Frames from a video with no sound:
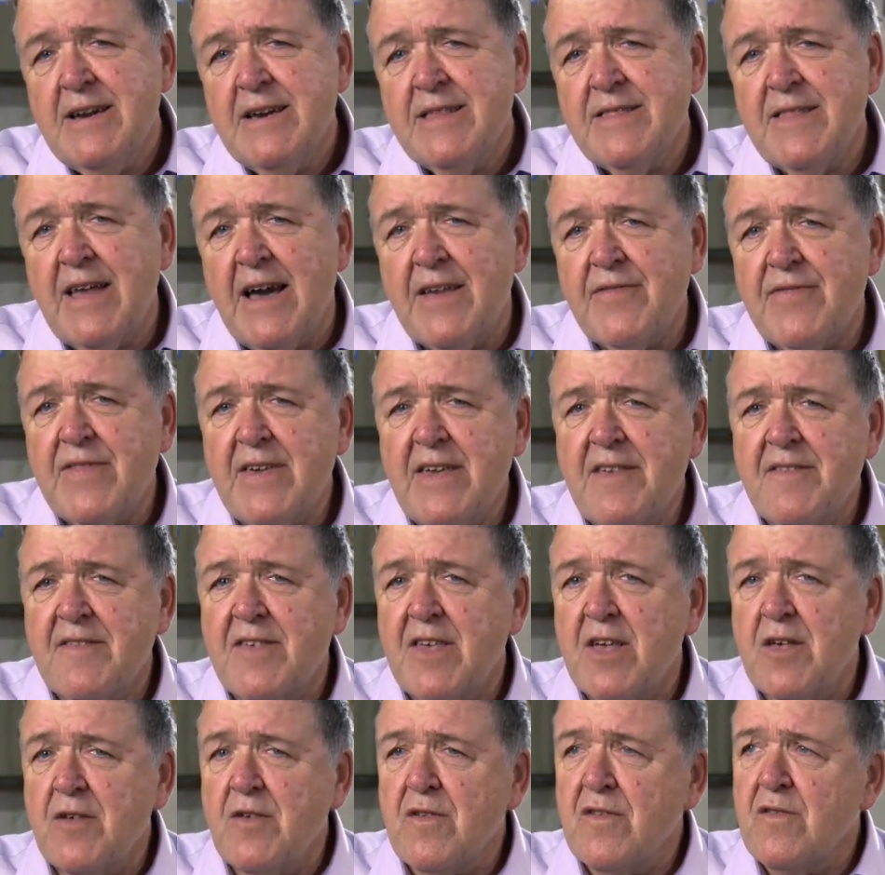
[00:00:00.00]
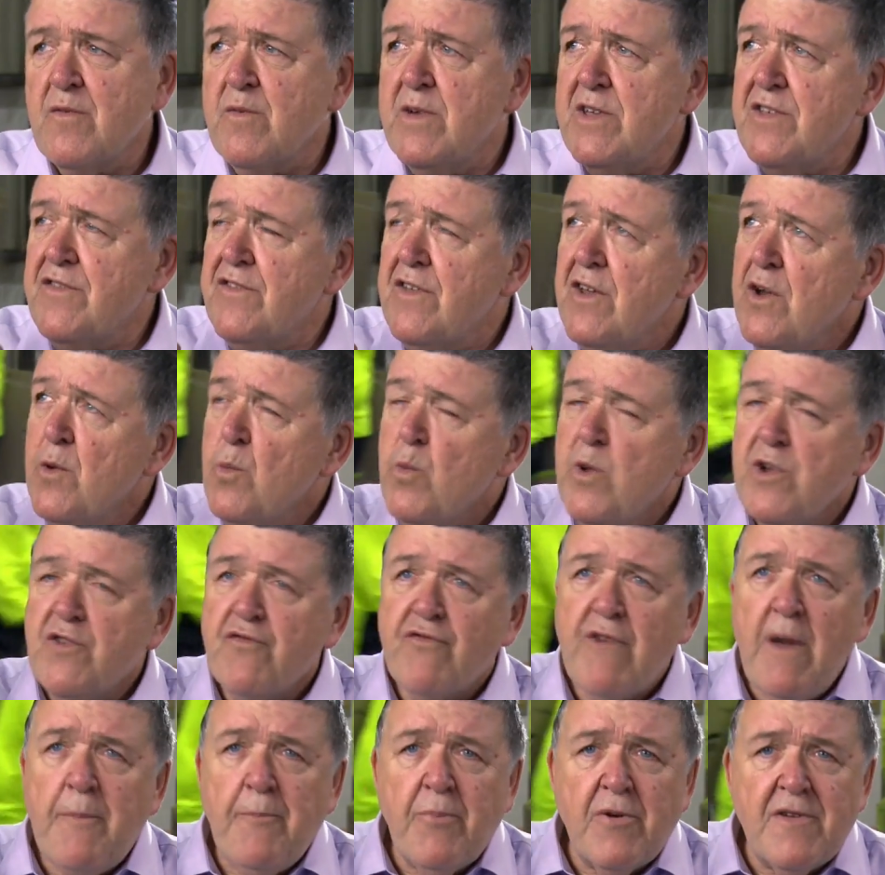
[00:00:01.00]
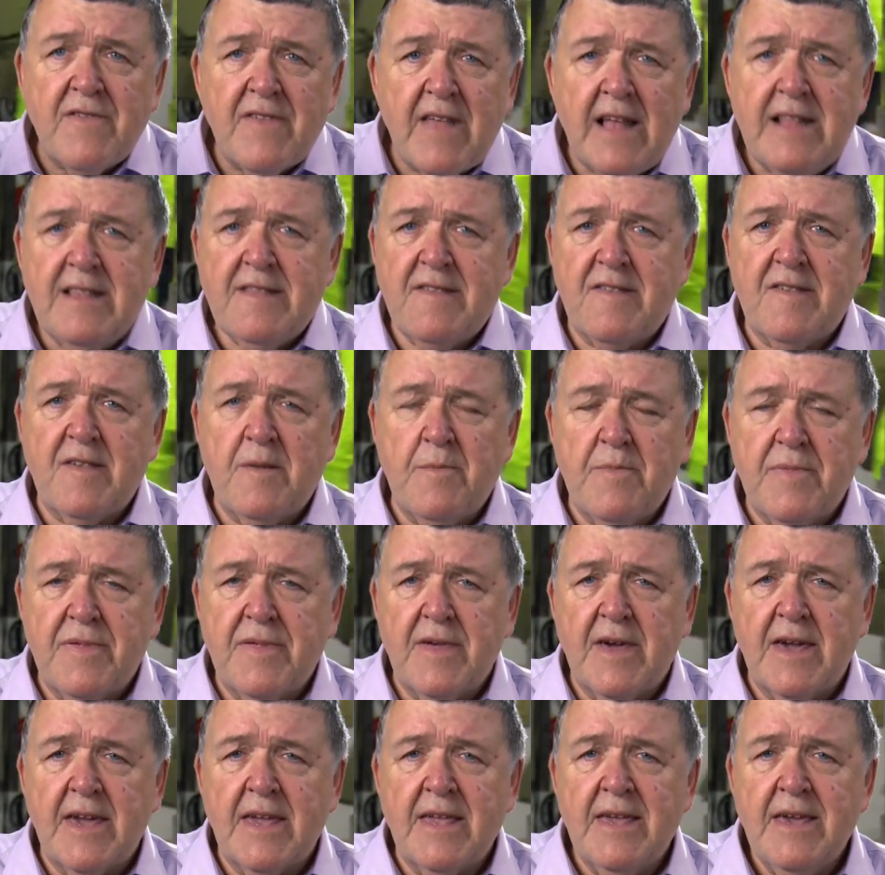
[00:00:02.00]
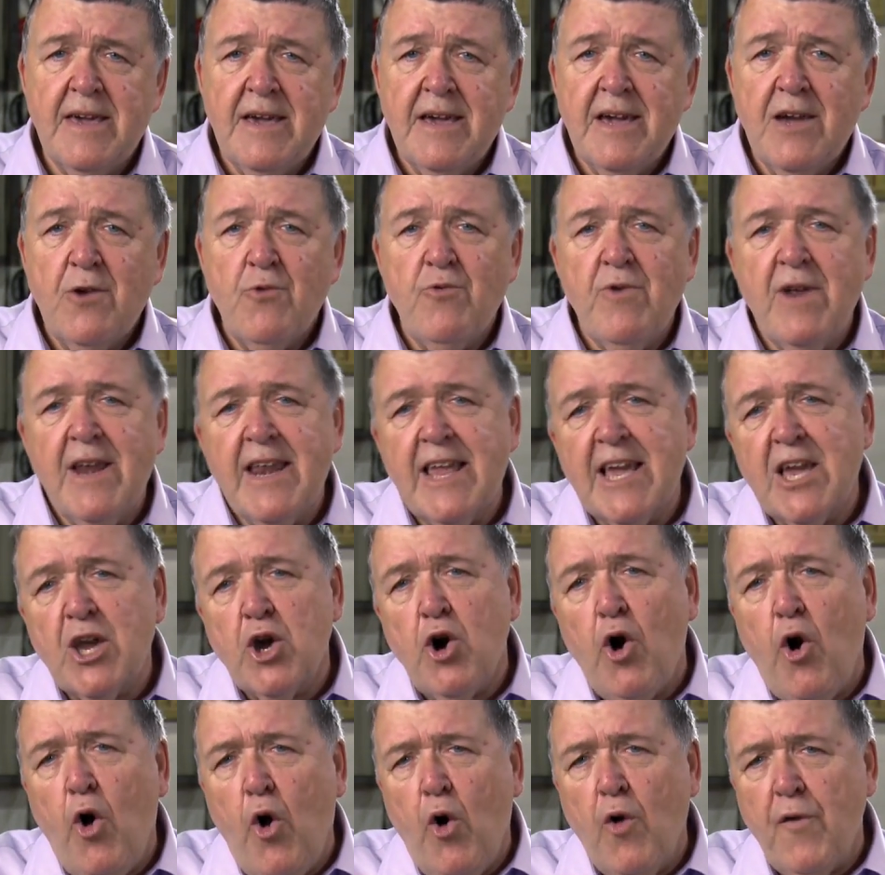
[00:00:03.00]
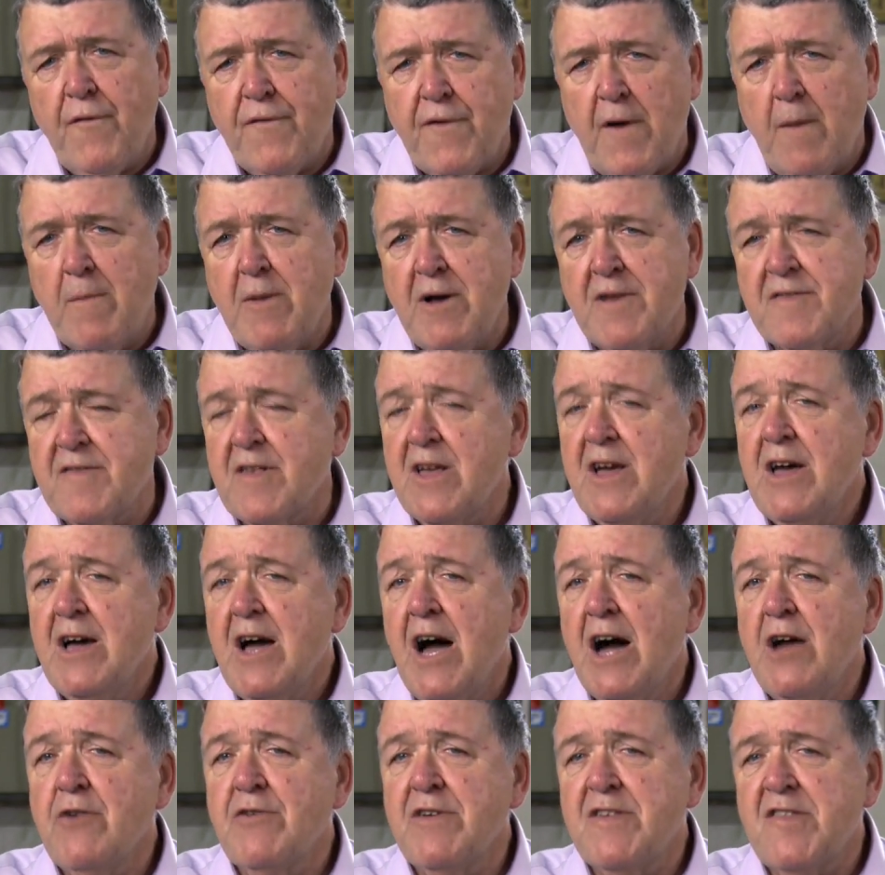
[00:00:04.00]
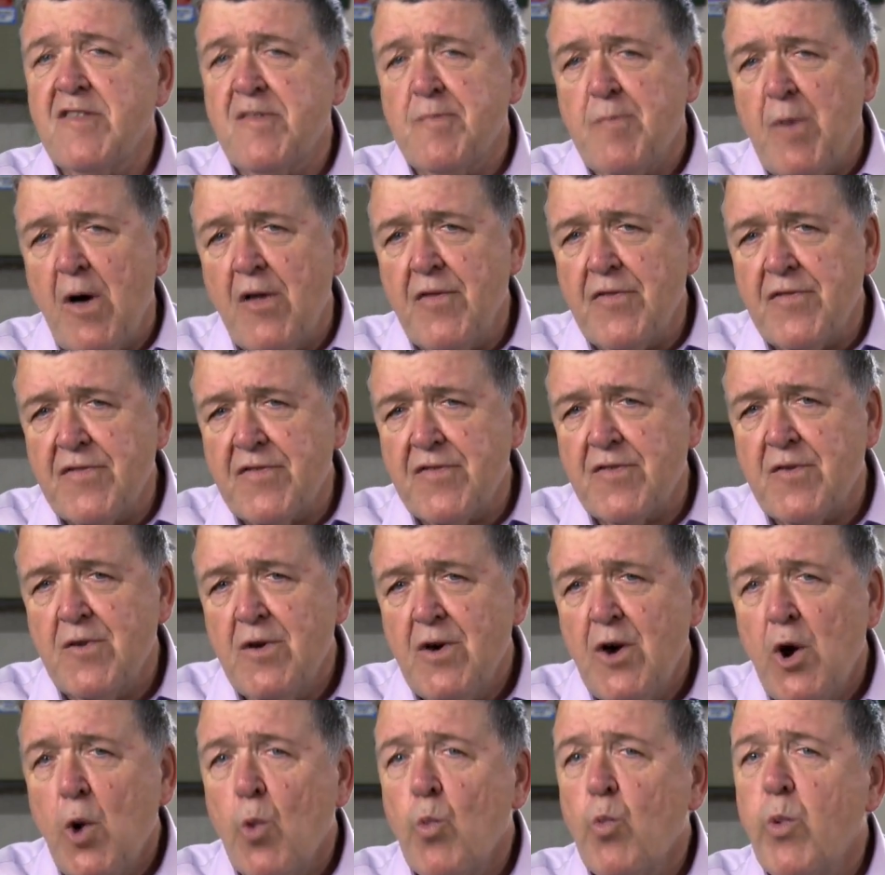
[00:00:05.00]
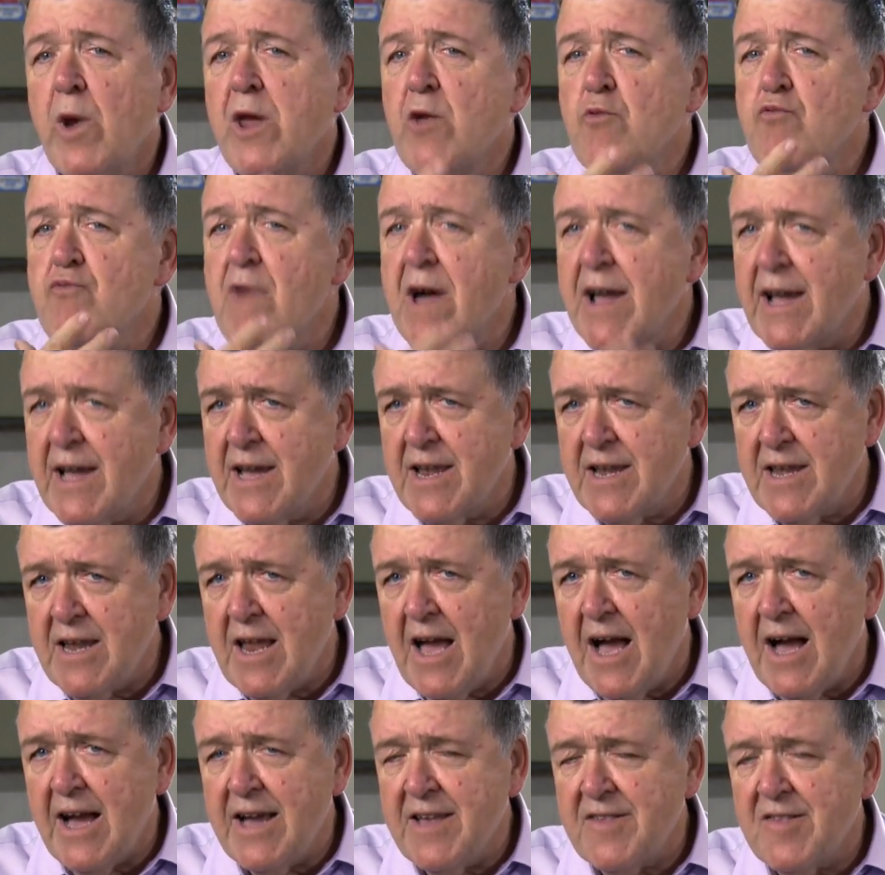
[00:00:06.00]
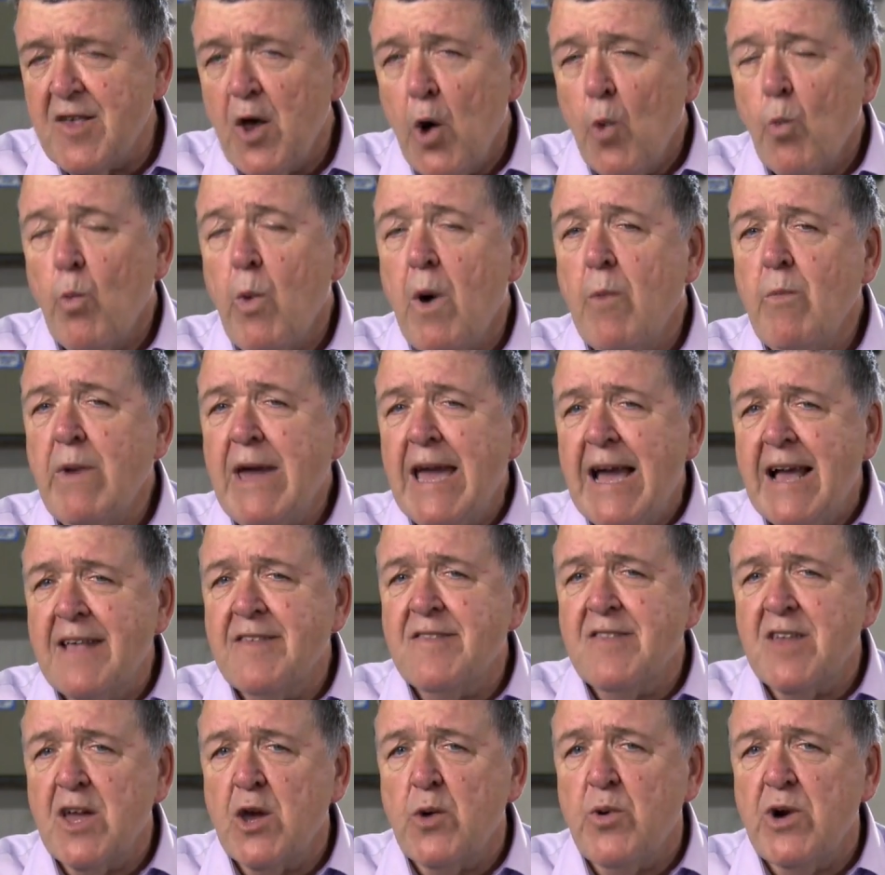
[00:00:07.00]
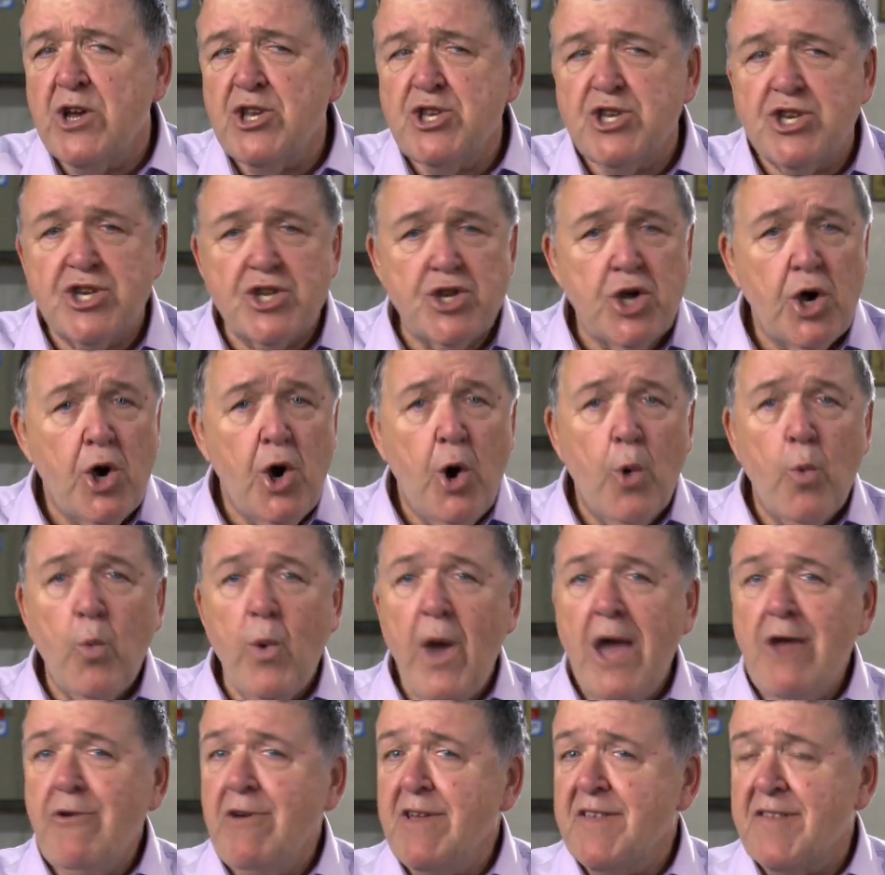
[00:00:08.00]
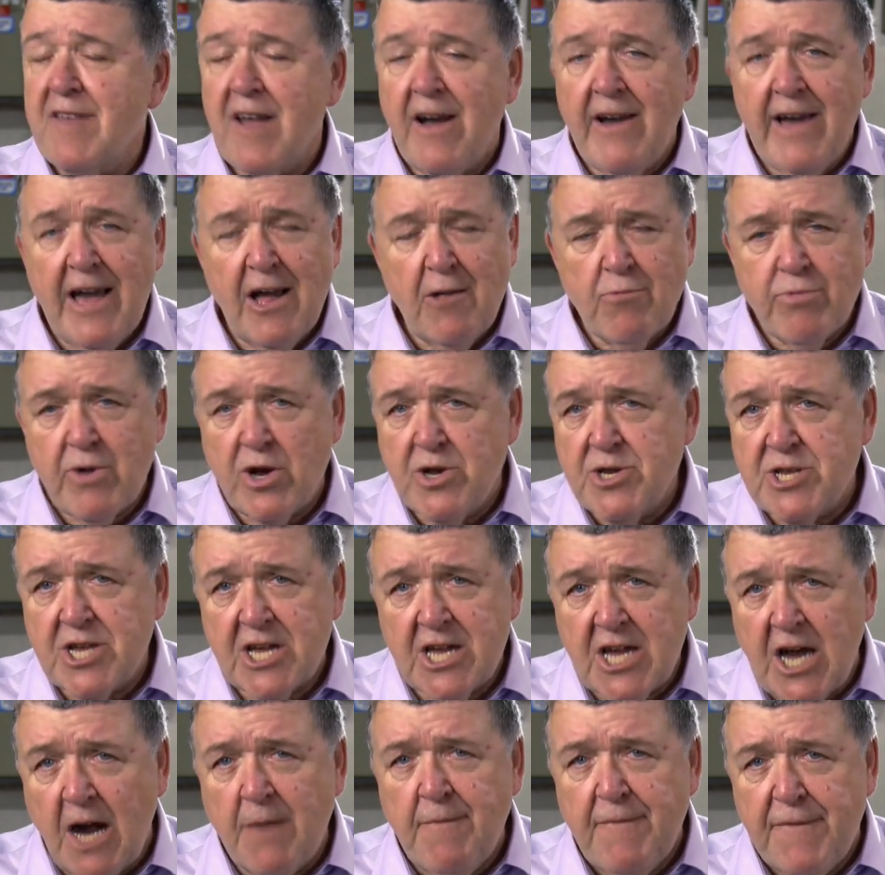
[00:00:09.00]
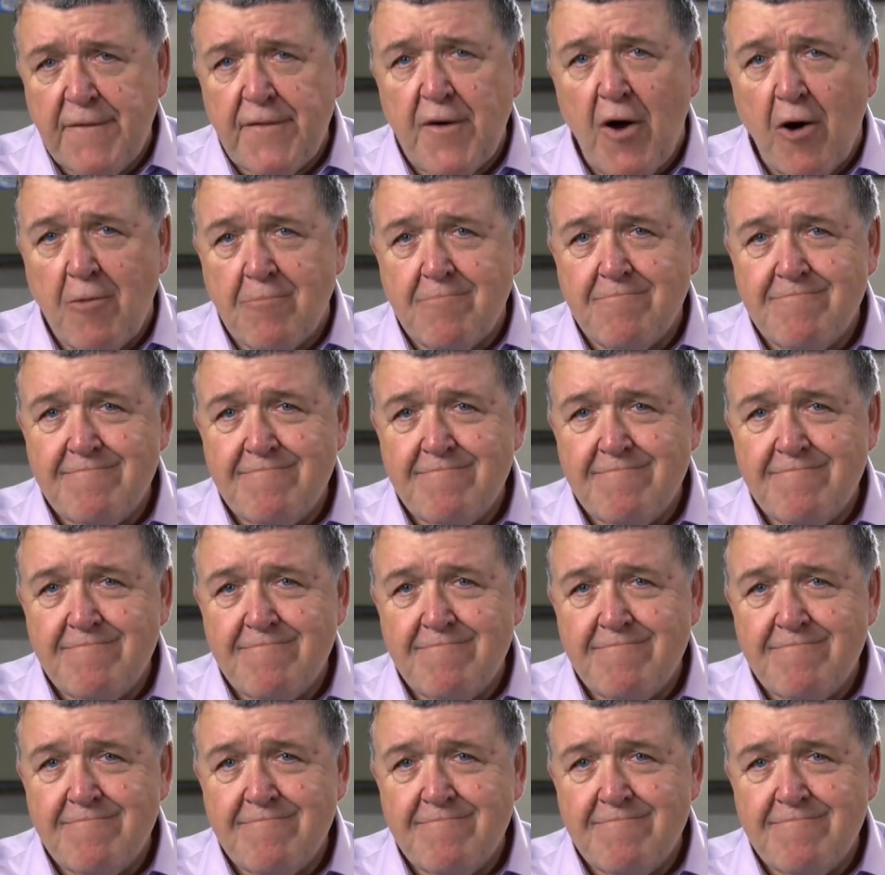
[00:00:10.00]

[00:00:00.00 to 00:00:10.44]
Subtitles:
that these hills, which represent something, really call from us a response. We recognize when we ask the question, where is our help going to come from?